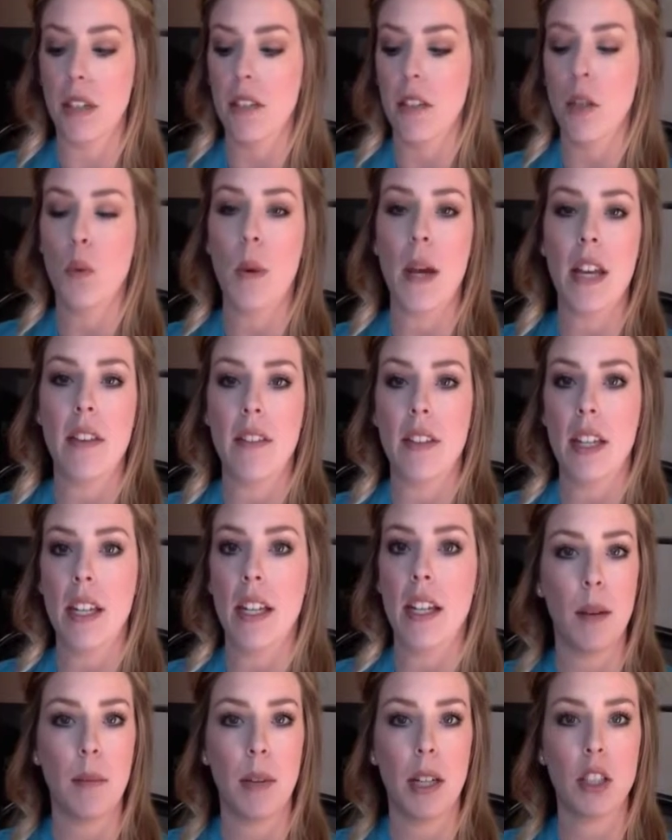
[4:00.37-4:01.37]
of the
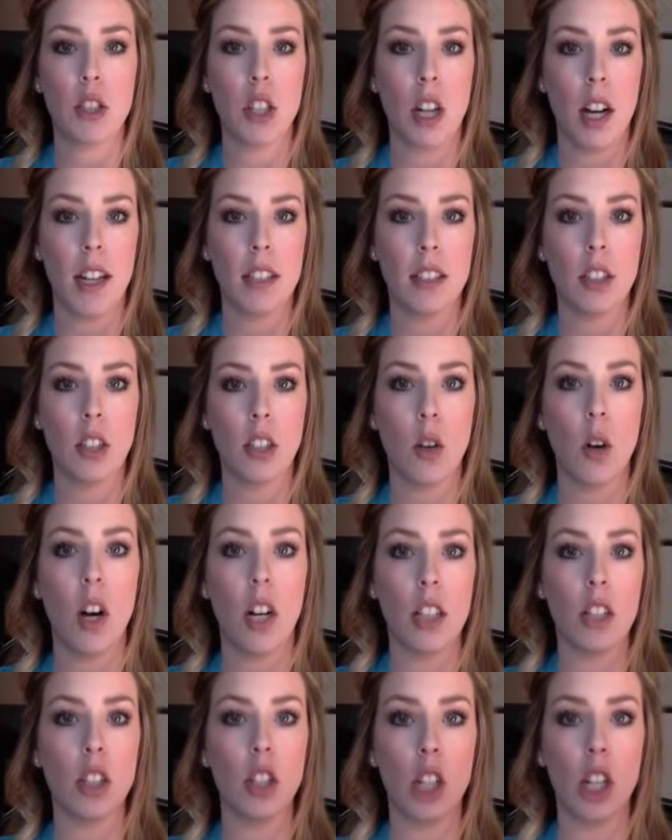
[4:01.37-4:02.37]
wavy, I'm not trying so
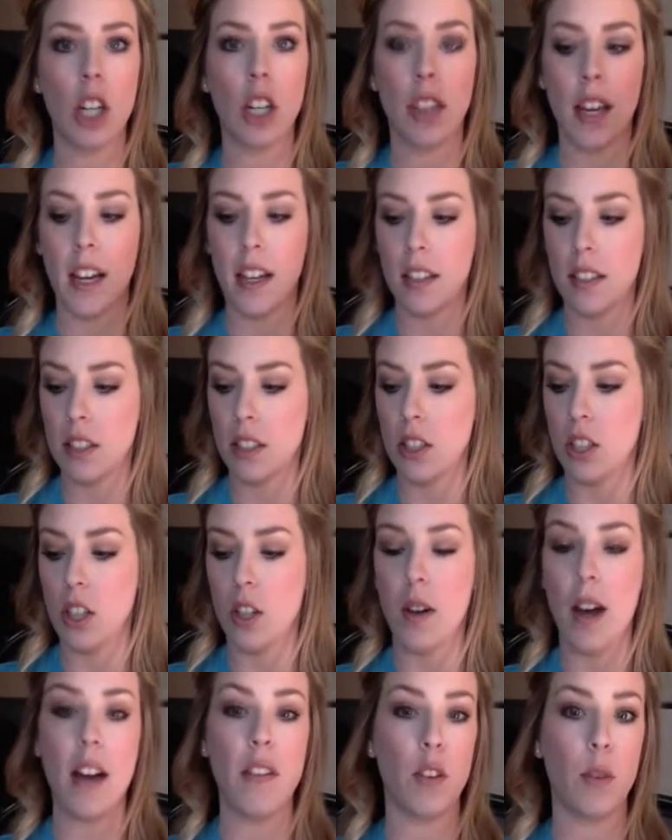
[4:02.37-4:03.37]
hard look that,
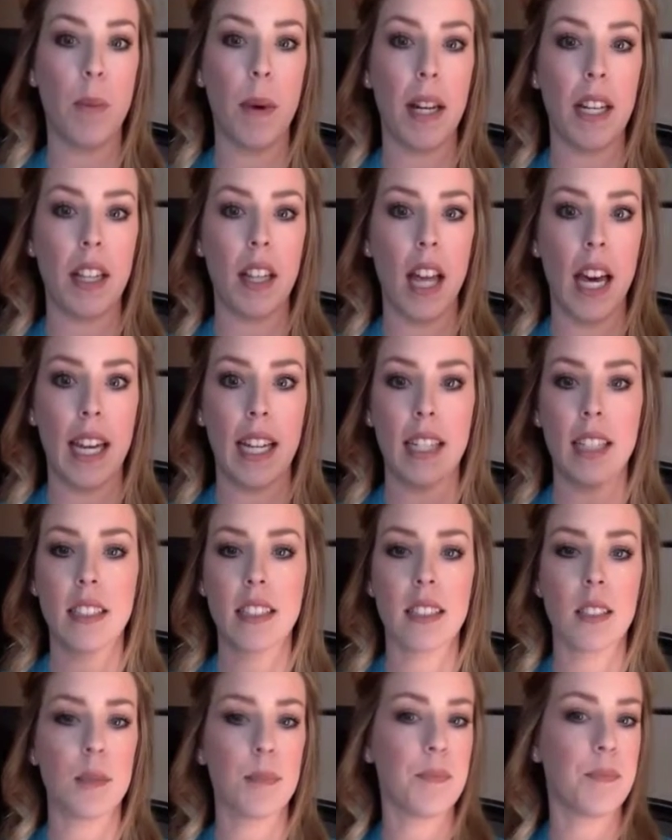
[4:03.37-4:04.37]
everybody
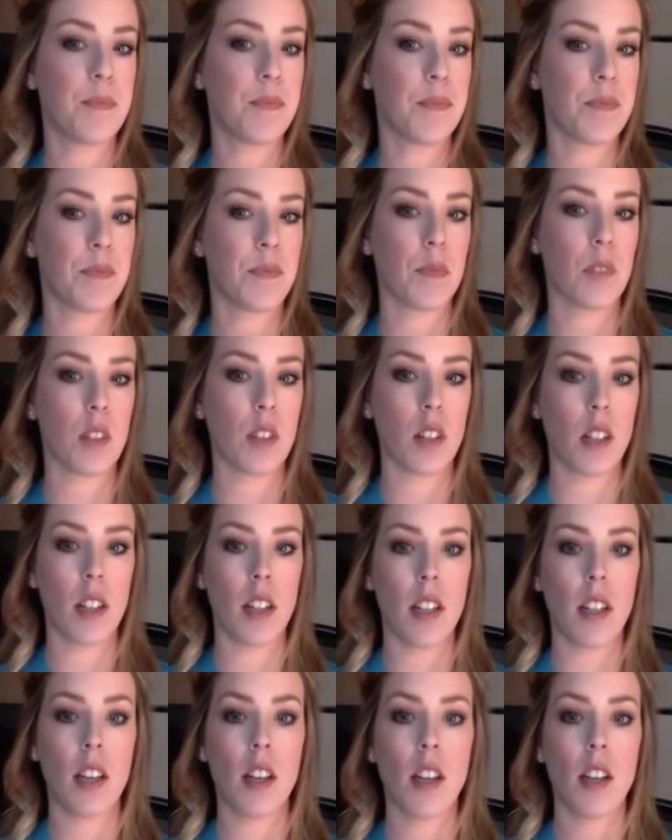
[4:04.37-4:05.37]
likes. Right.
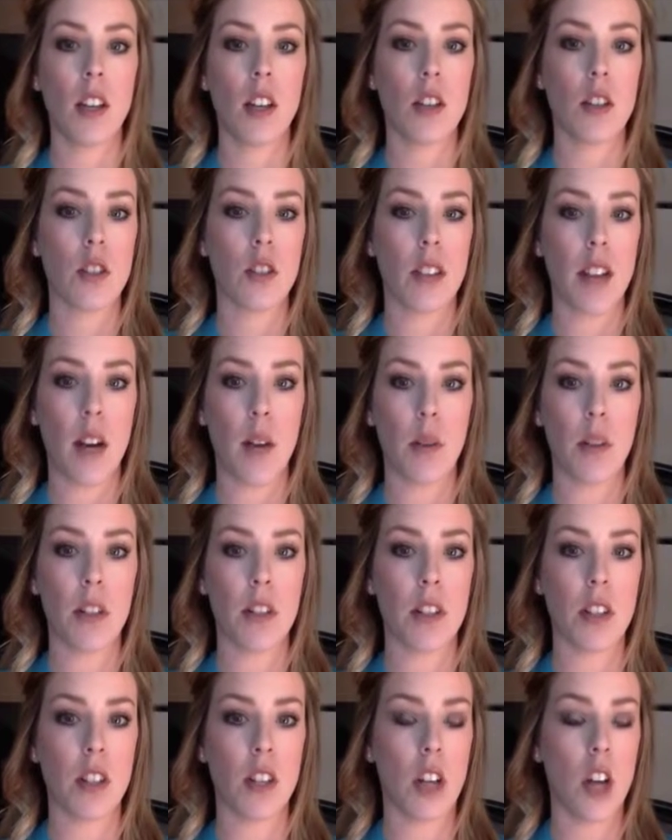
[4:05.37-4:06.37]
So now we're
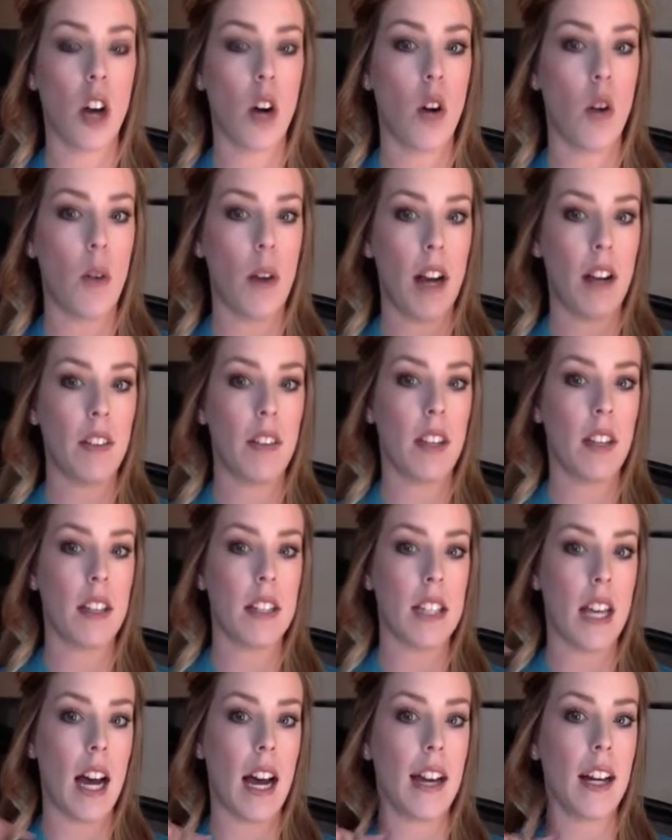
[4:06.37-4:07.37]
just going to go around the
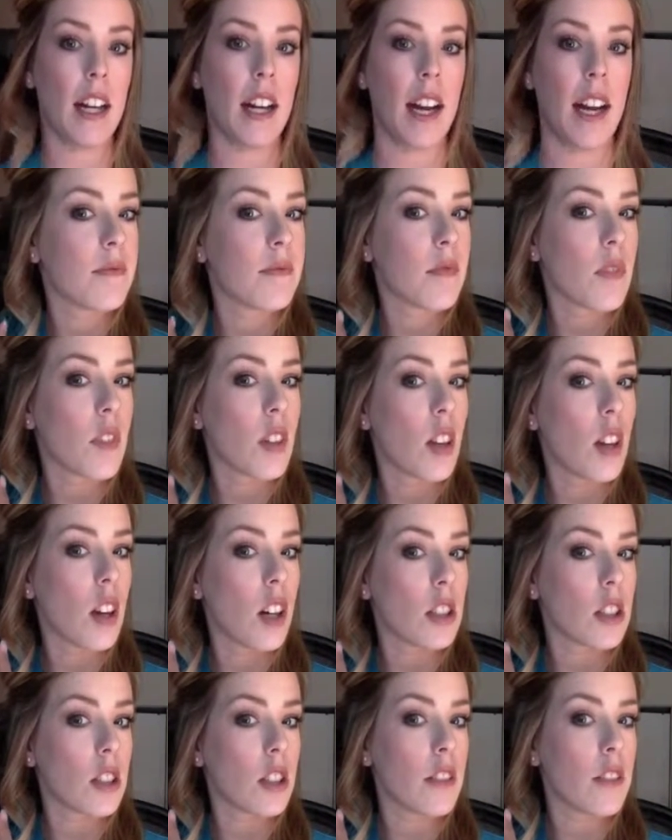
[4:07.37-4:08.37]
entire head.
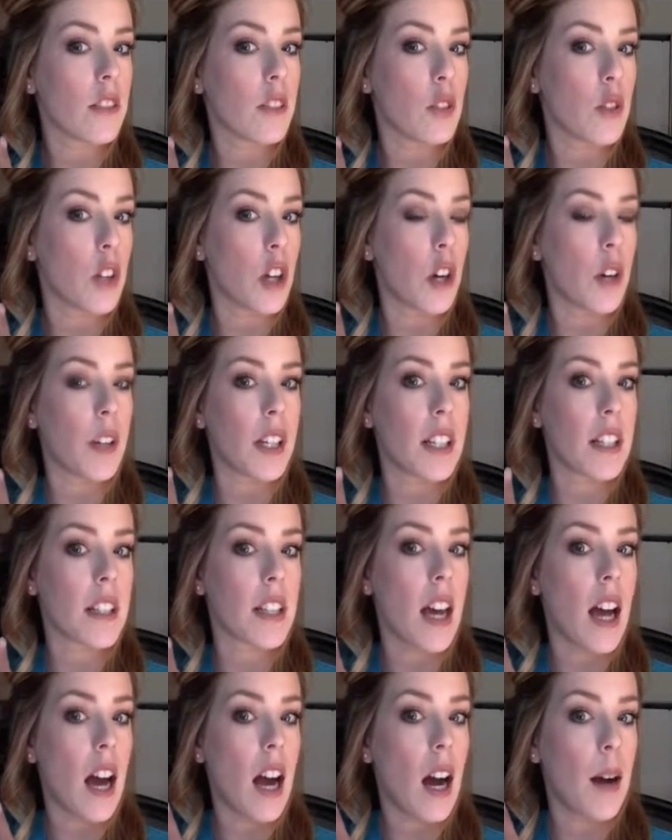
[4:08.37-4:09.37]
Also, if you notice,
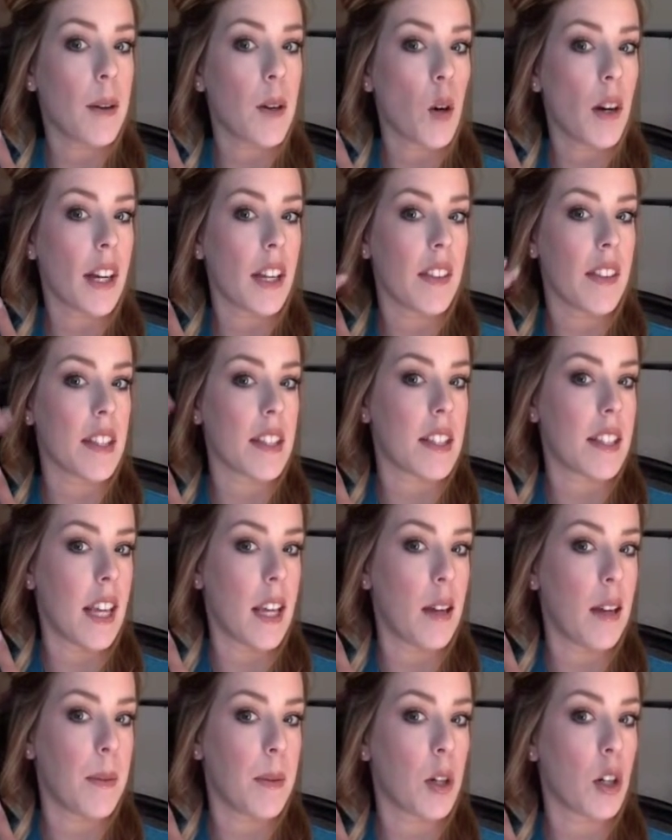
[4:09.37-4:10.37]
I'm curling
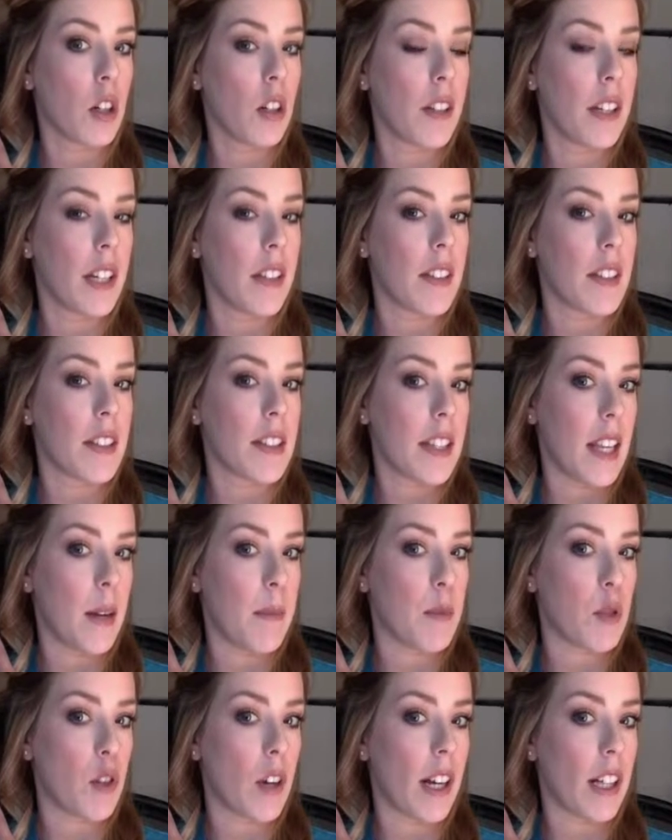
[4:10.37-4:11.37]
in the
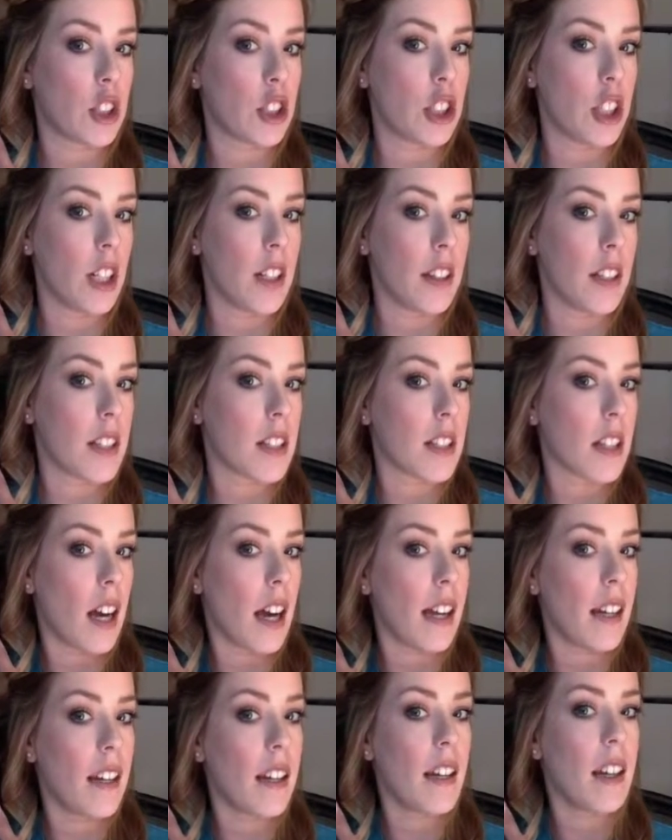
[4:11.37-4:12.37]
same direction on this
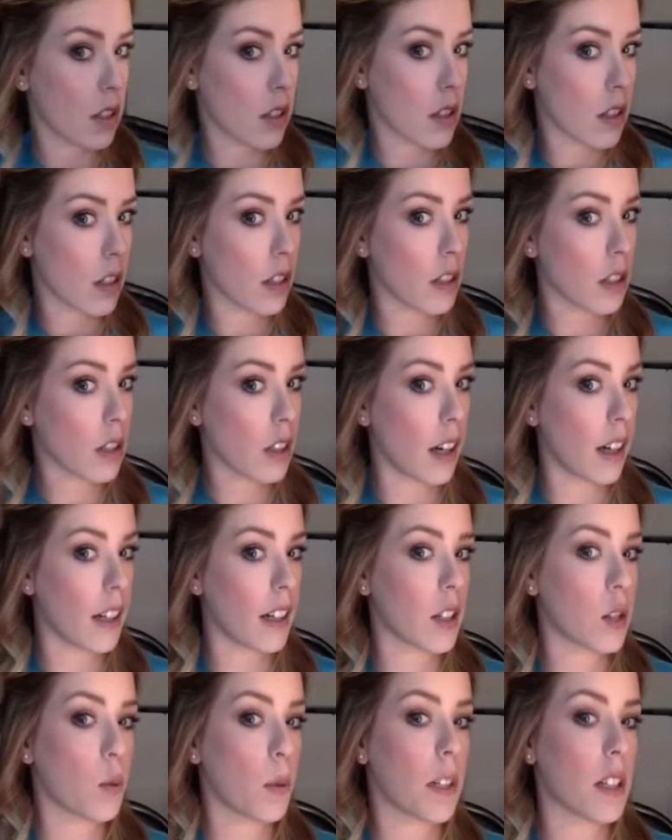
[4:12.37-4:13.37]
side. So kind
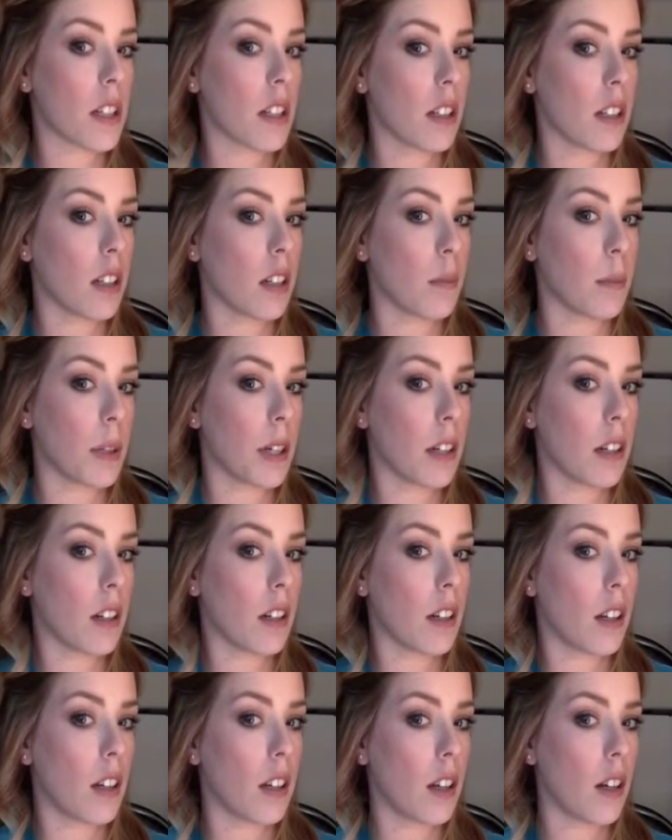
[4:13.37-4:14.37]
of twist a little bit,
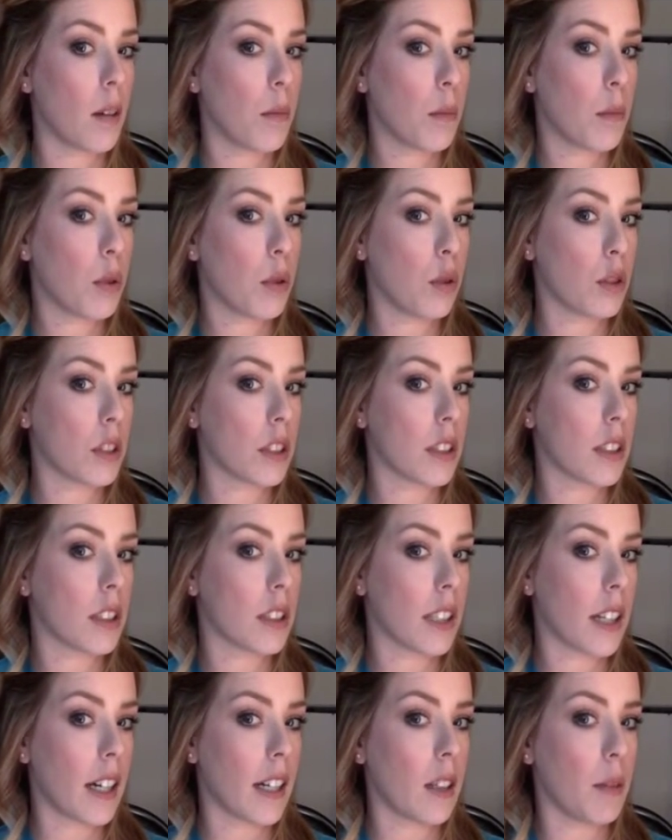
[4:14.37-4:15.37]
pull just a
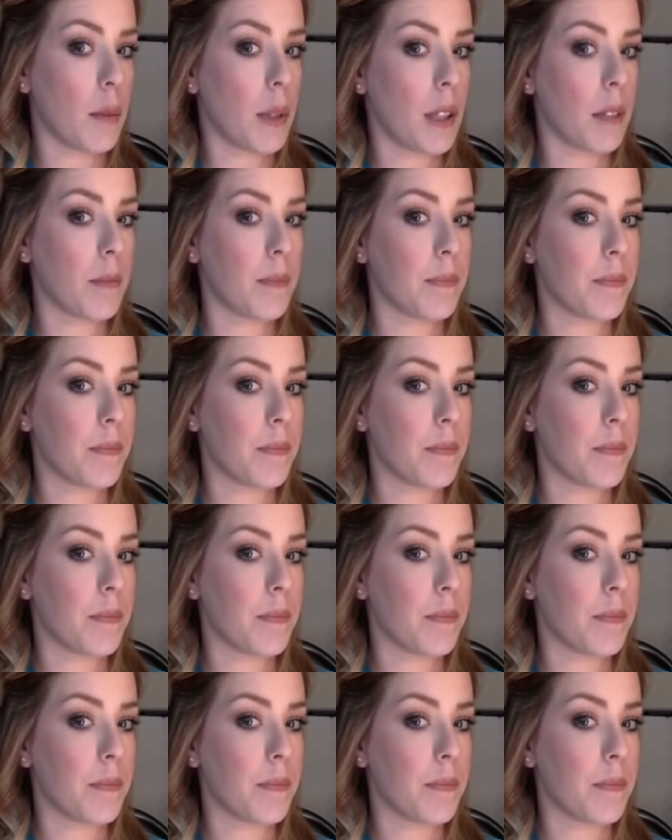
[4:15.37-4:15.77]
tiny bit,